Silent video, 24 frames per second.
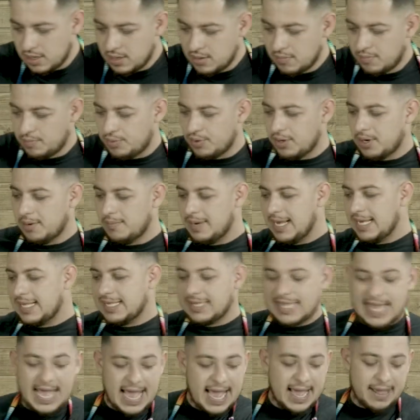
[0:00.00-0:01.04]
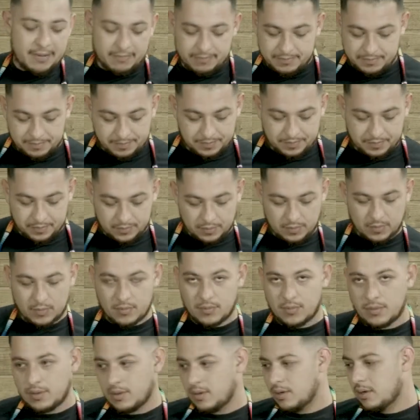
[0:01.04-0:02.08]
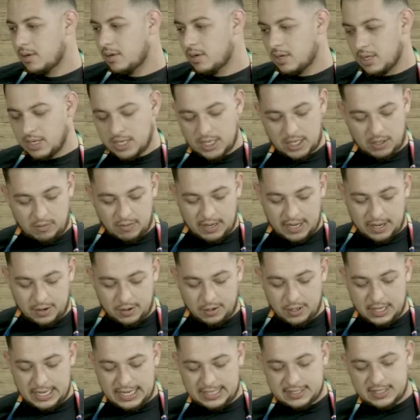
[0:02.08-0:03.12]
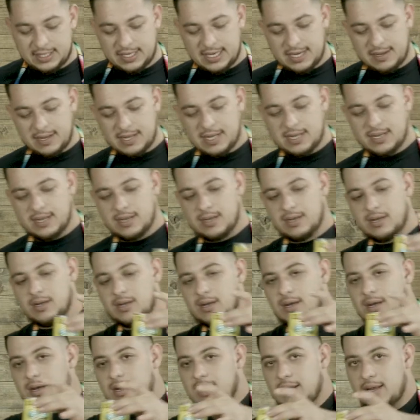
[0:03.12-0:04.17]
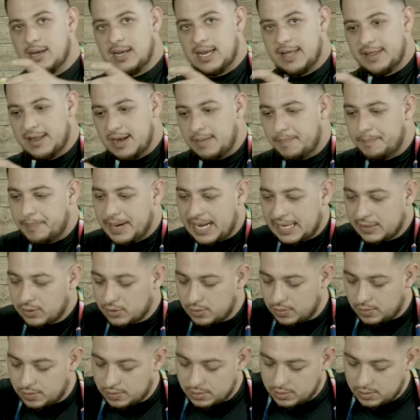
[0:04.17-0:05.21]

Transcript: Put them like that. Luego le echas la del pato.